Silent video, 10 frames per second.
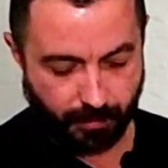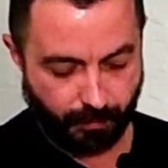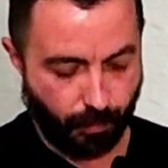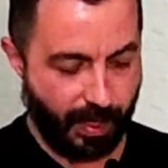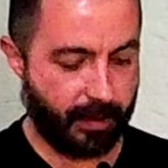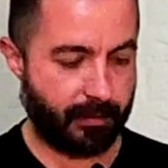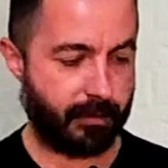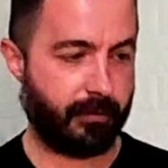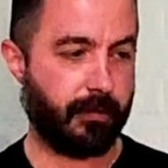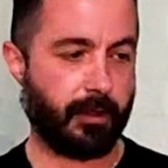when
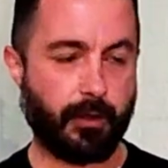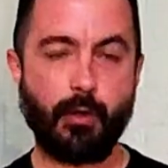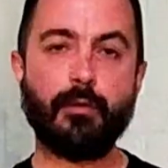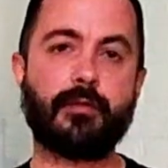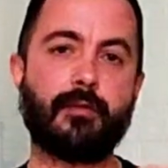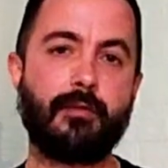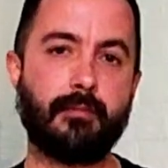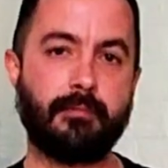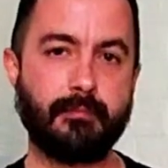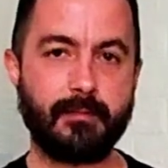the growth
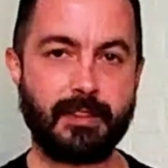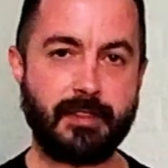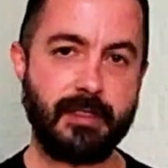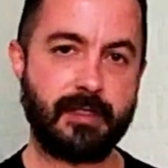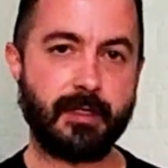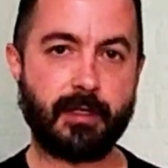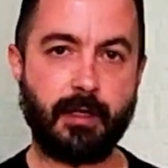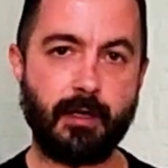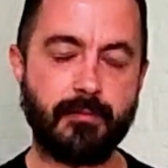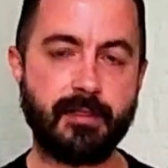season
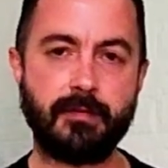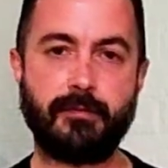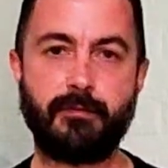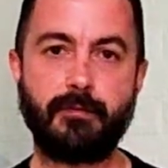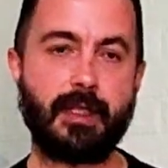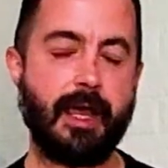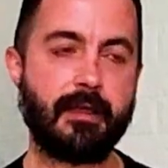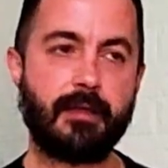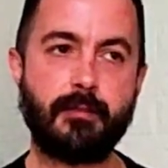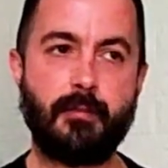comes,
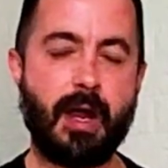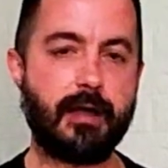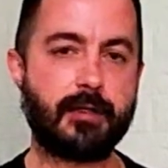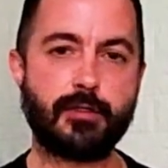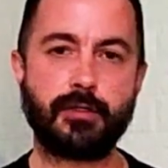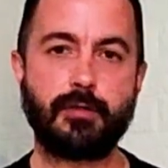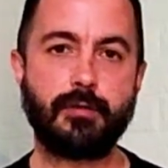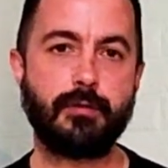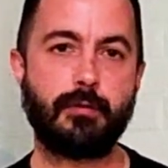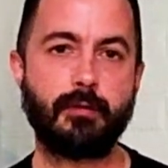like March to
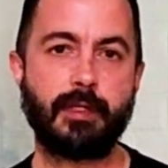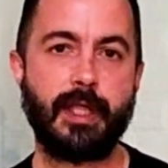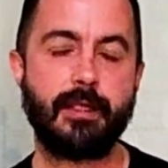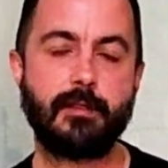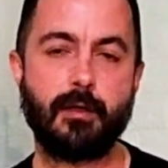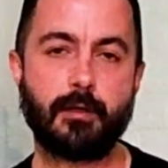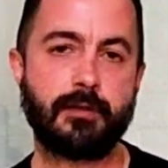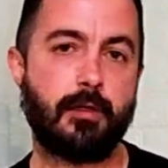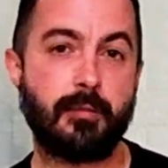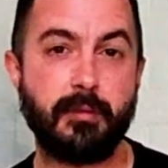late
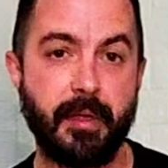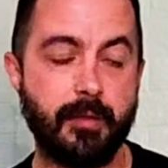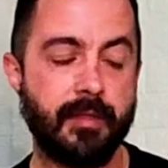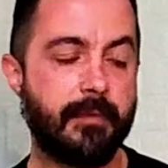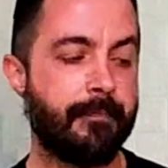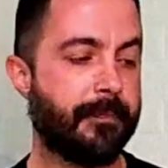October maybe,